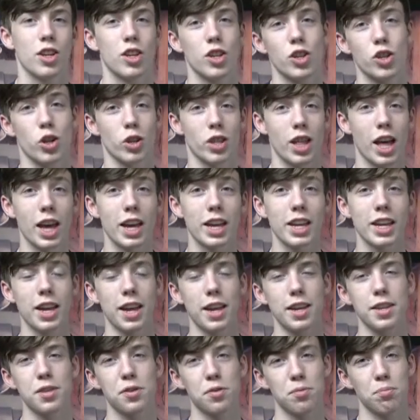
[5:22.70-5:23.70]
So that
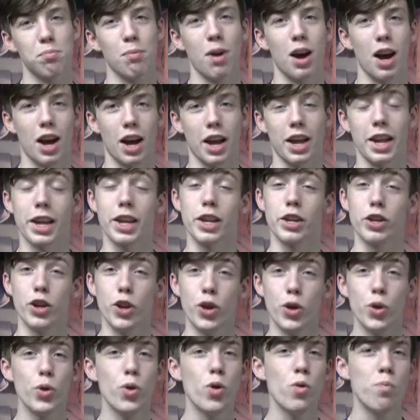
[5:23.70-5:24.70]
is my
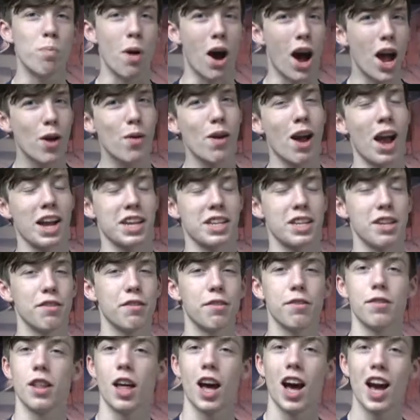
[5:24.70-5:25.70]
new
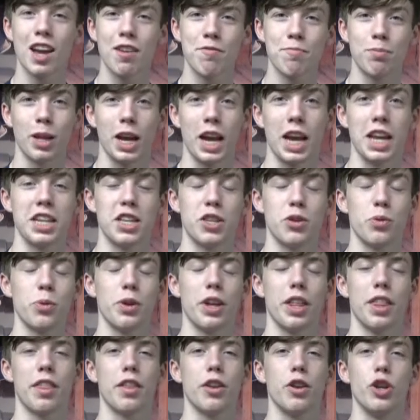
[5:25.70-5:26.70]
bioactive live planter
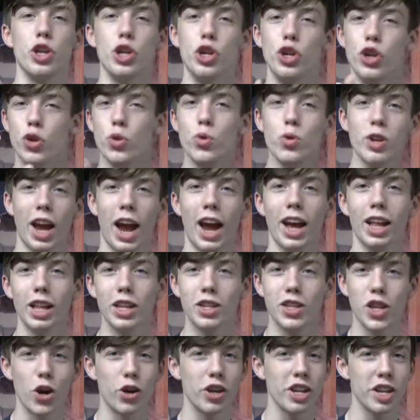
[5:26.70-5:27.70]
with new
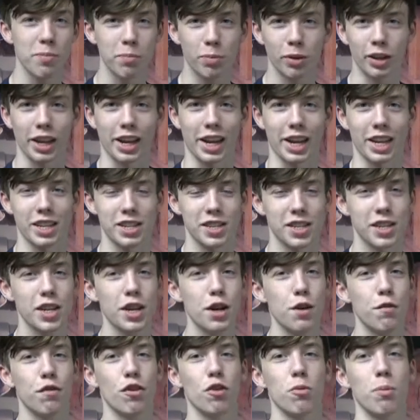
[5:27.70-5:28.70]
Caledonian plants
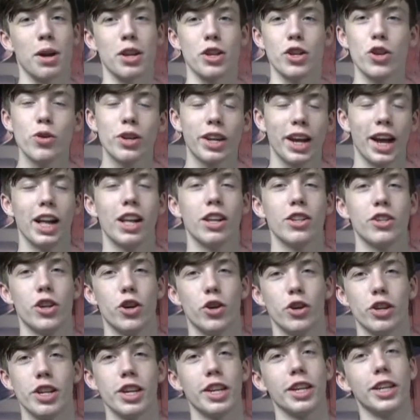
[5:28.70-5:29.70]
for my new
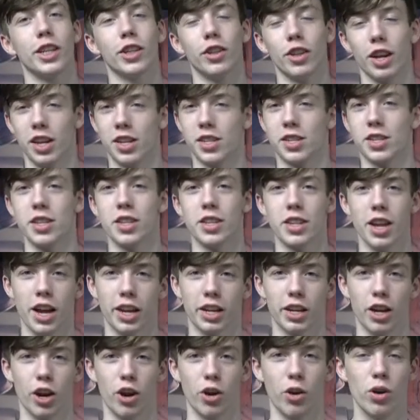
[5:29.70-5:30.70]
Caledonian Crested
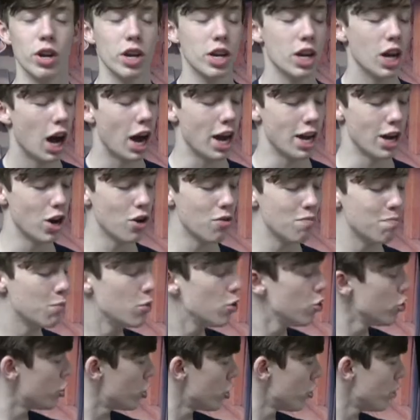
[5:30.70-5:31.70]
Gecko. I hope
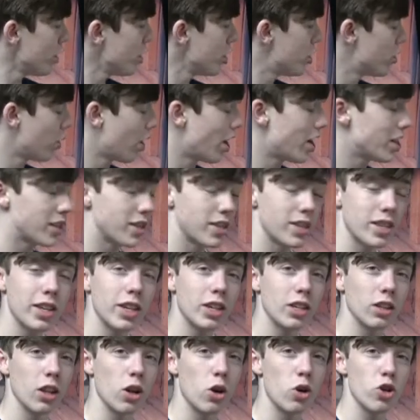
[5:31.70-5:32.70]
Mushu enjoys his
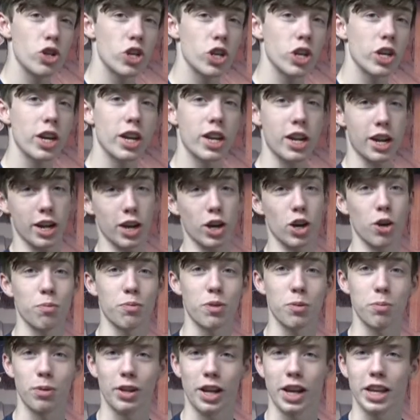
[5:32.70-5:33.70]
enclosure, and I
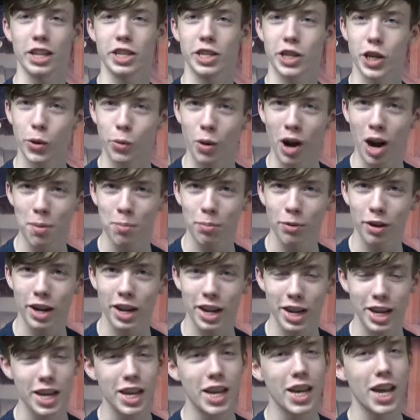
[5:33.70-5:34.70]
hope the plants
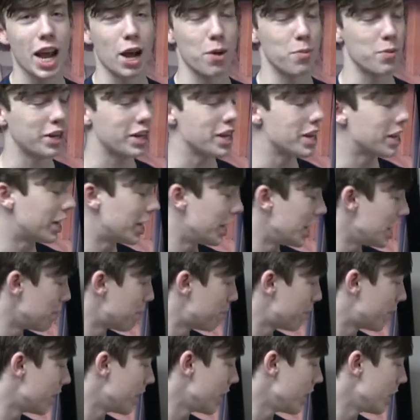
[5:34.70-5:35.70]
cooperate and we can
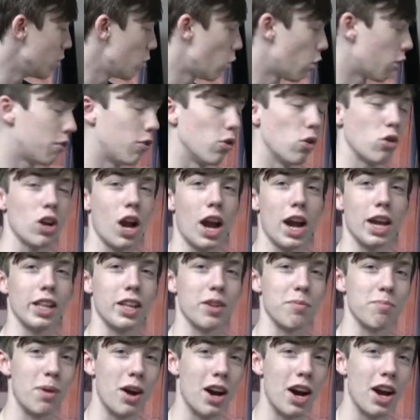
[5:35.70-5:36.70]
keep the Norfolk
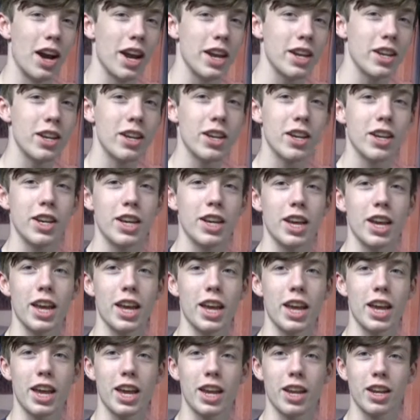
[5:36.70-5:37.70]
Island pine
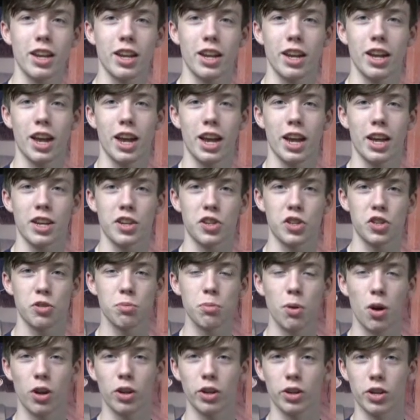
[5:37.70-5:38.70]
in a
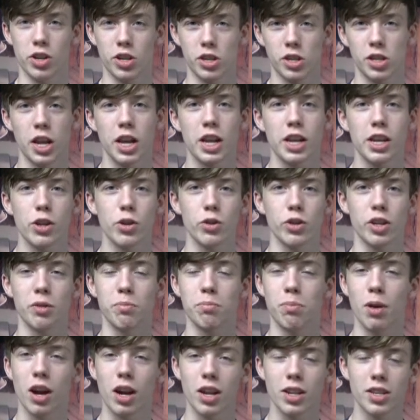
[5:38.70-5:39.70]
smaller state using
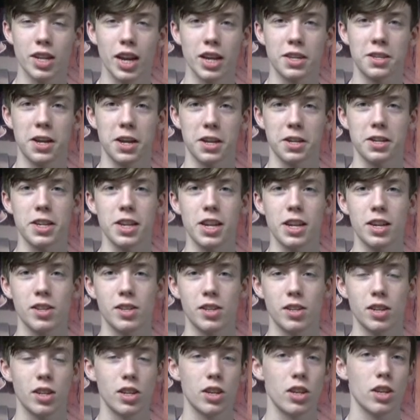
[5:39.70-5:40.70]
bonsai
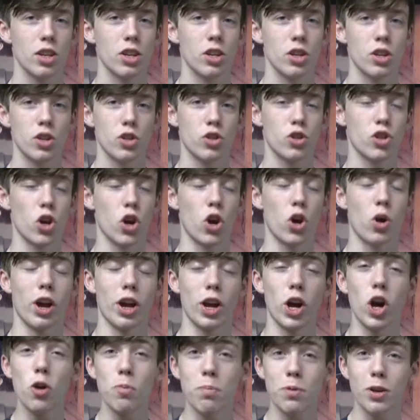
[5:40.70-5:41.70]
techniques. So I
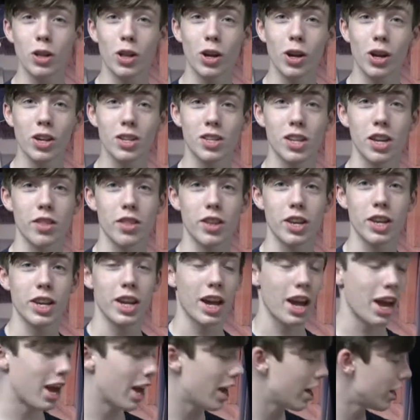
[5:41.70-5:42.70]
hope you learned something
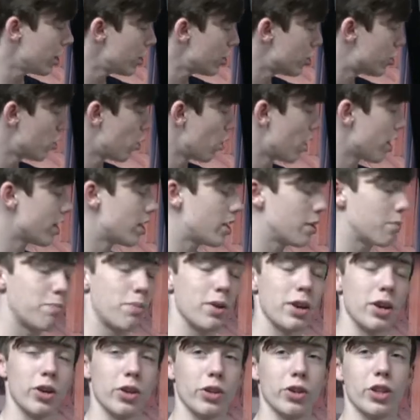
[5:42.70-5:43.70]
and enjoyed the
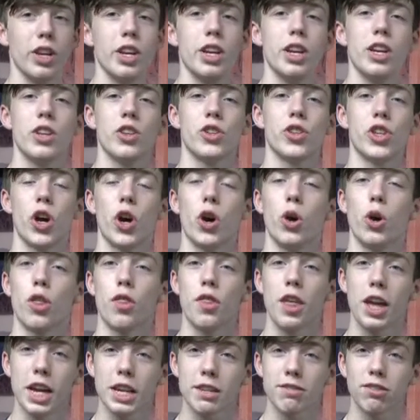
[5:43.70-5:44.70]
build. So
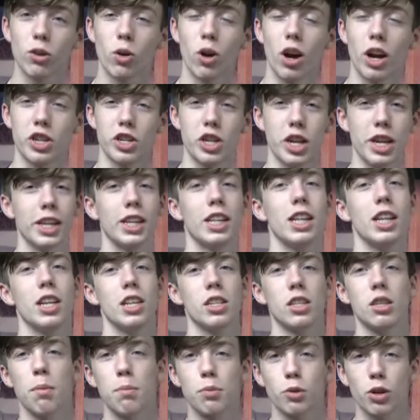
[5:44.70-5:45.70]
thanks for watching,
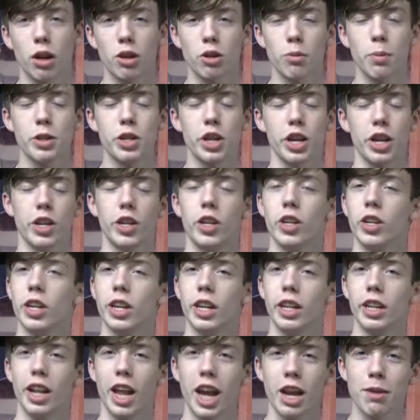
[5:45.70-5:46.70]
subscribe to my
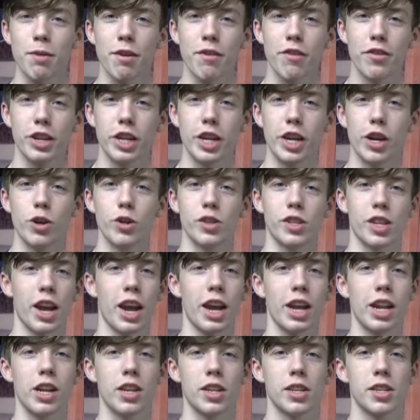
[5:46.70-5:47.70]
channel, like my videos,
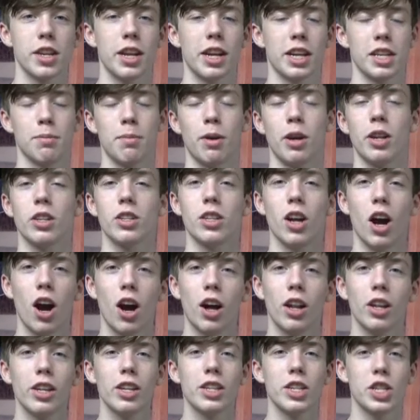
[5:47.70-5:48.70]
and I'll see you next time on
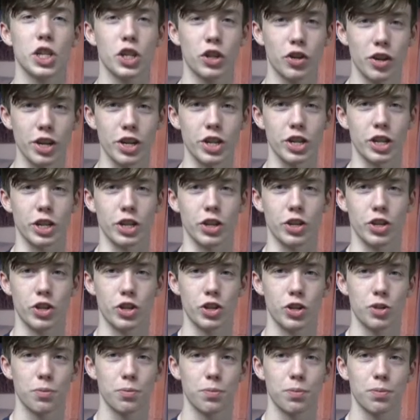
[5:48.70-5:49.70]
Colin's
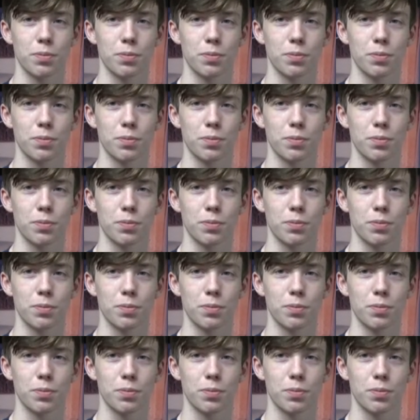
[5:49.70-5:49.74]
Creatures.